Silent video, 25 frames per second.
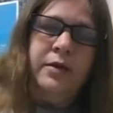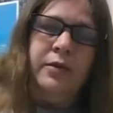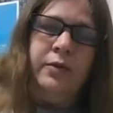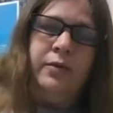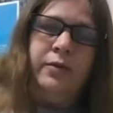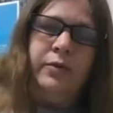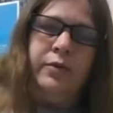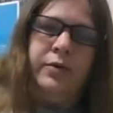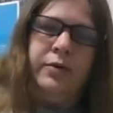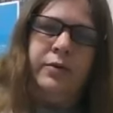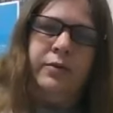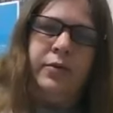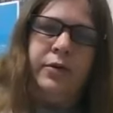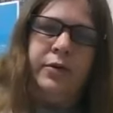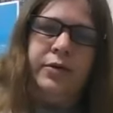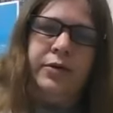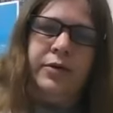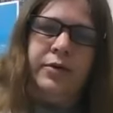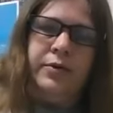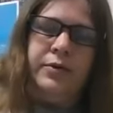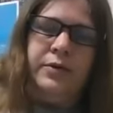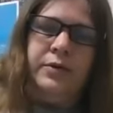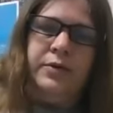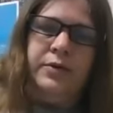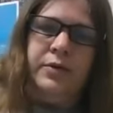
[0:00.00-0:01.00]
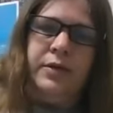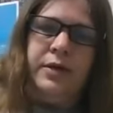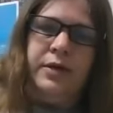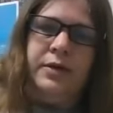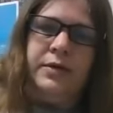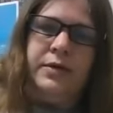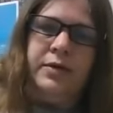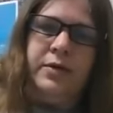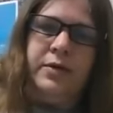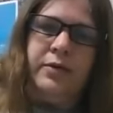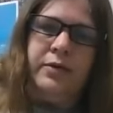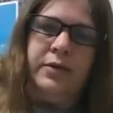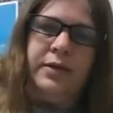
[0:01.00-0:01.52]
with those
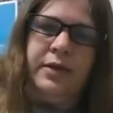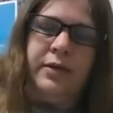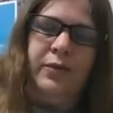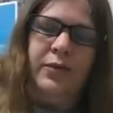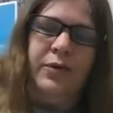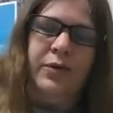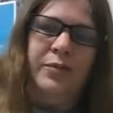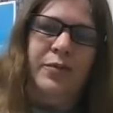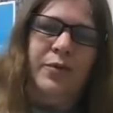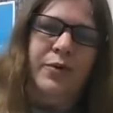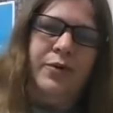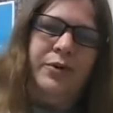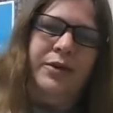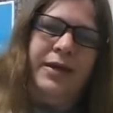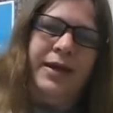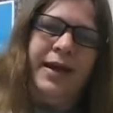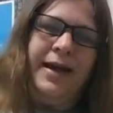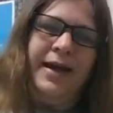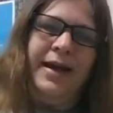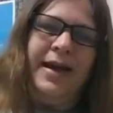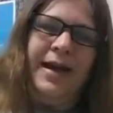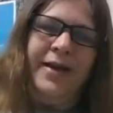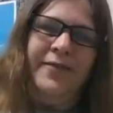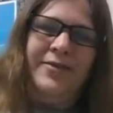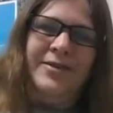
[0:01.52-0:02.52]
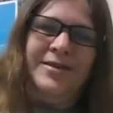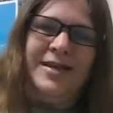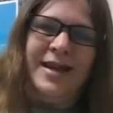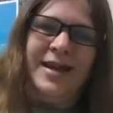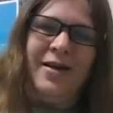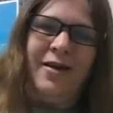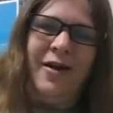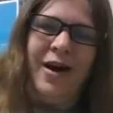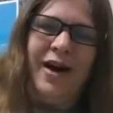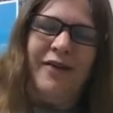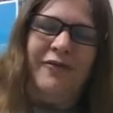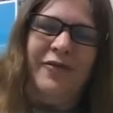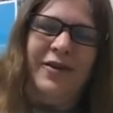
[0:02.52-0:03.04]
duties, so that we both kind of have a day
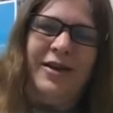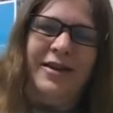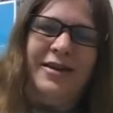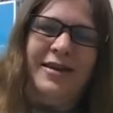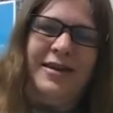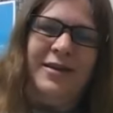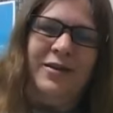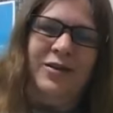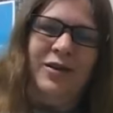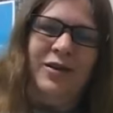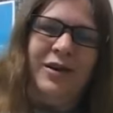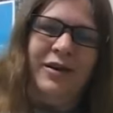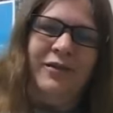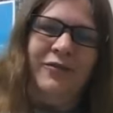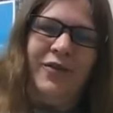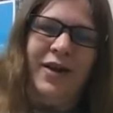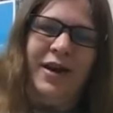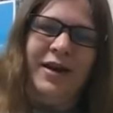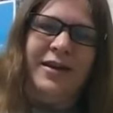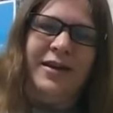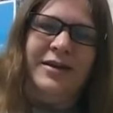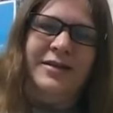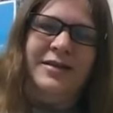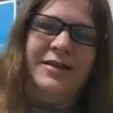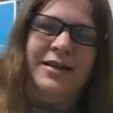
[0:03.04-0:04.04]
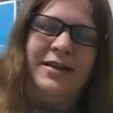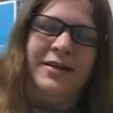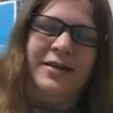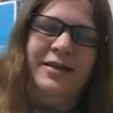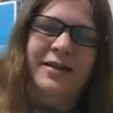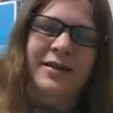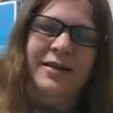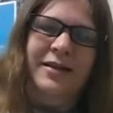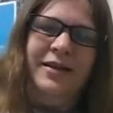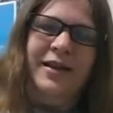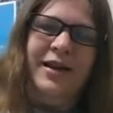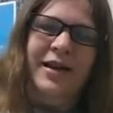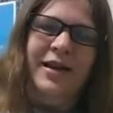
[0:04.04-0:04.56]
off. I think you're going to find us
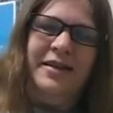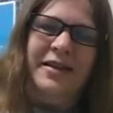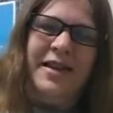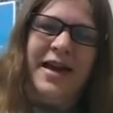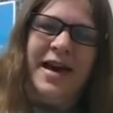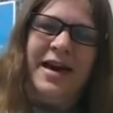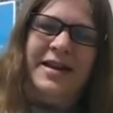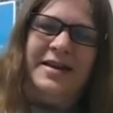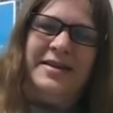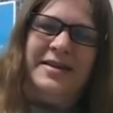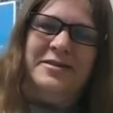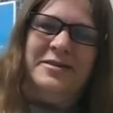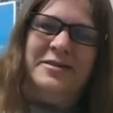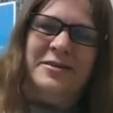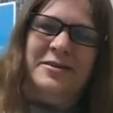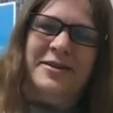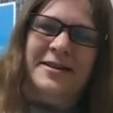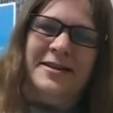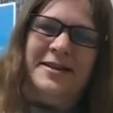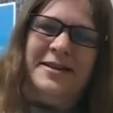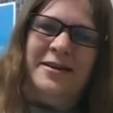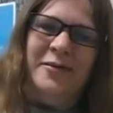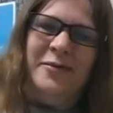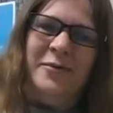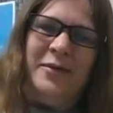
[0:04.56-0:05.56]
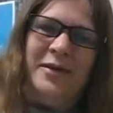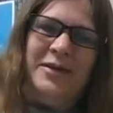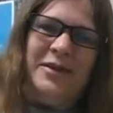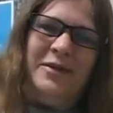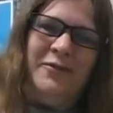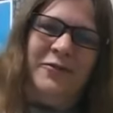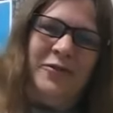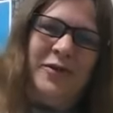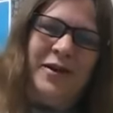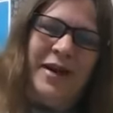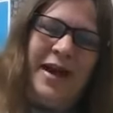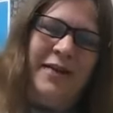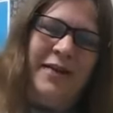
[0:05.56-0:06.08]
a lot easier to deal with
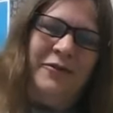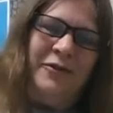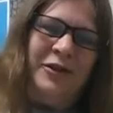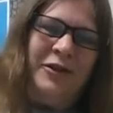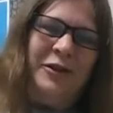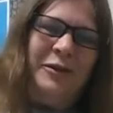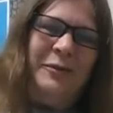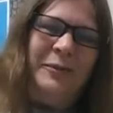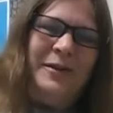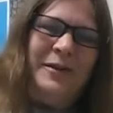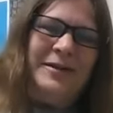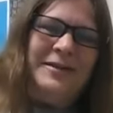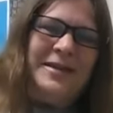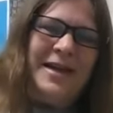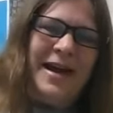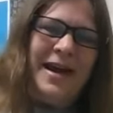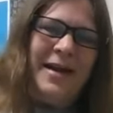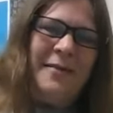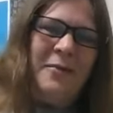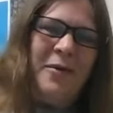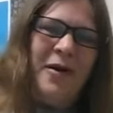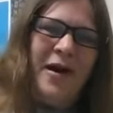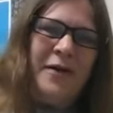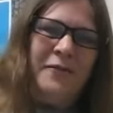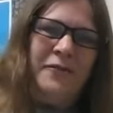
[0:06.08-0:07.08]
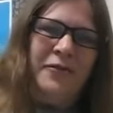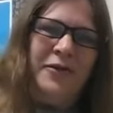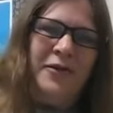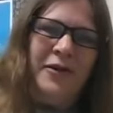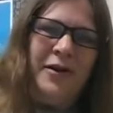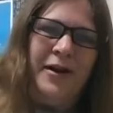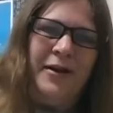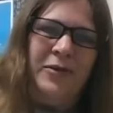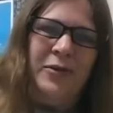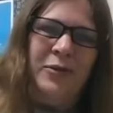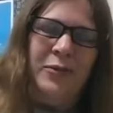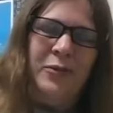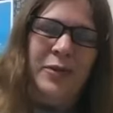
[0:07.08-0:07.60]
if we have a little bit of time off here
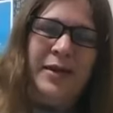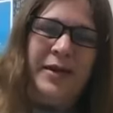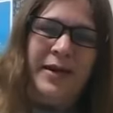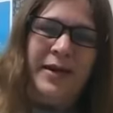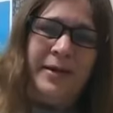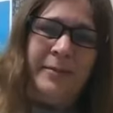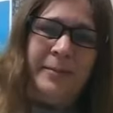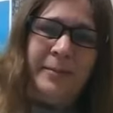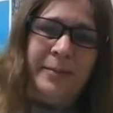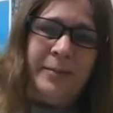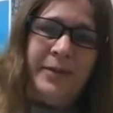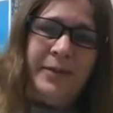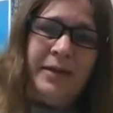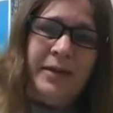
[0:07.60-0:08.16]
on the weekend.